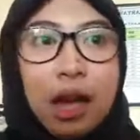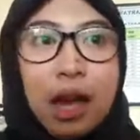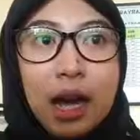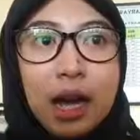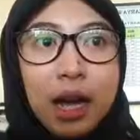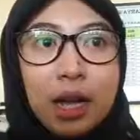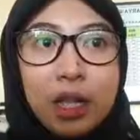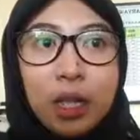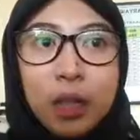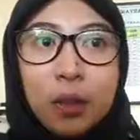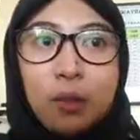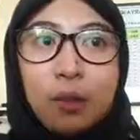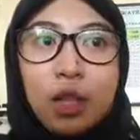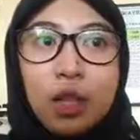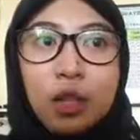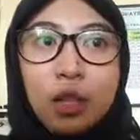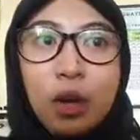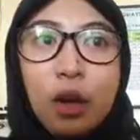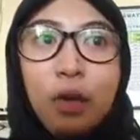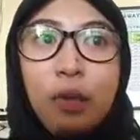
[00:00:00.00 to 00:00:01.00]

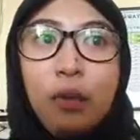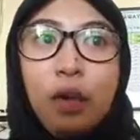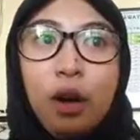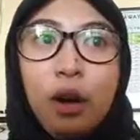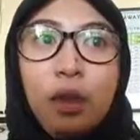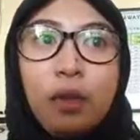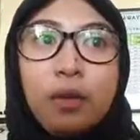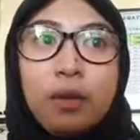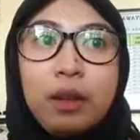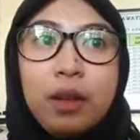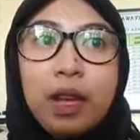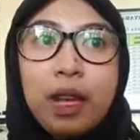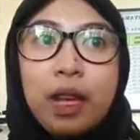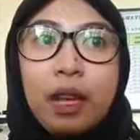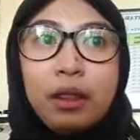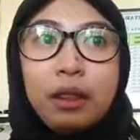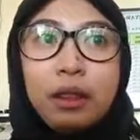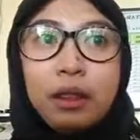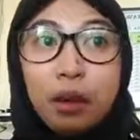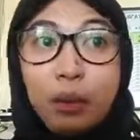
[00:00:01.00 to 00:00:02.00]
Archbishop of
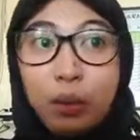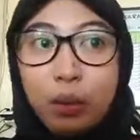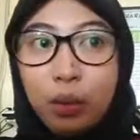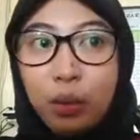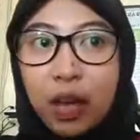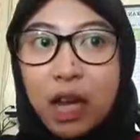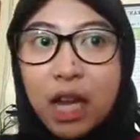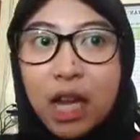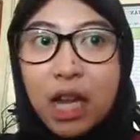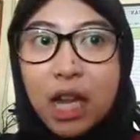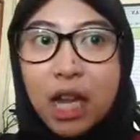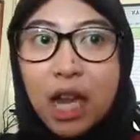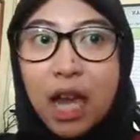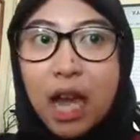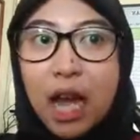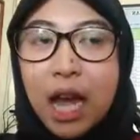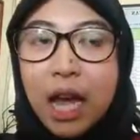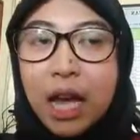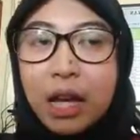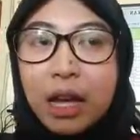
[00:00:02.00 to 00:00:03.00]
Canterbury,
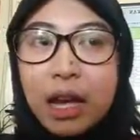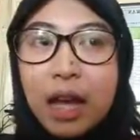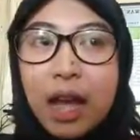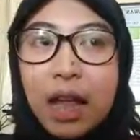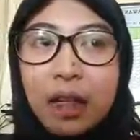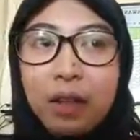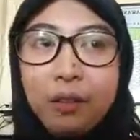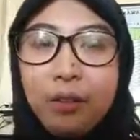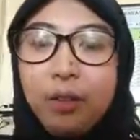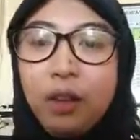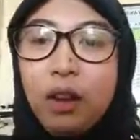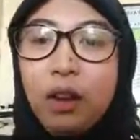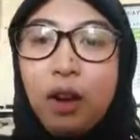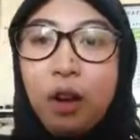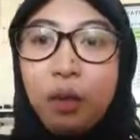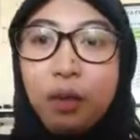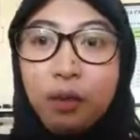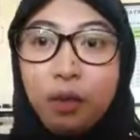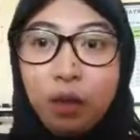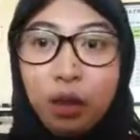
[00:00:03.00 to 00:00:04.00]
and Alvin
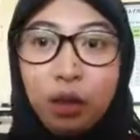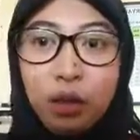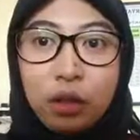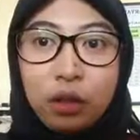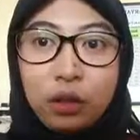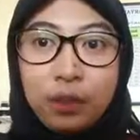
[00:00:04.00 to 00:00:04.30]
of York.